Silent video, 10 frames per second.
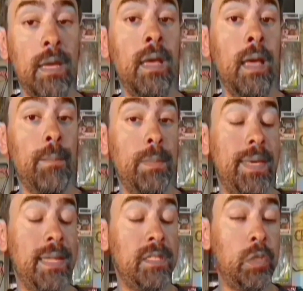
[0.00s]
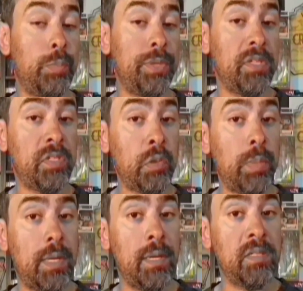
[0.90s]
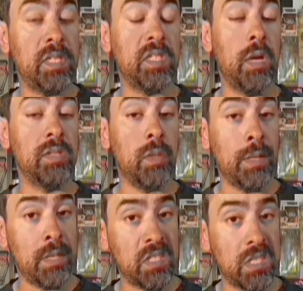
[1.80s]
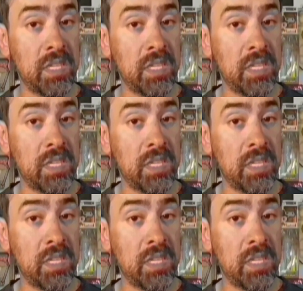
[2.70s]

I'm going to be getting to pretty soon because it's also on this list.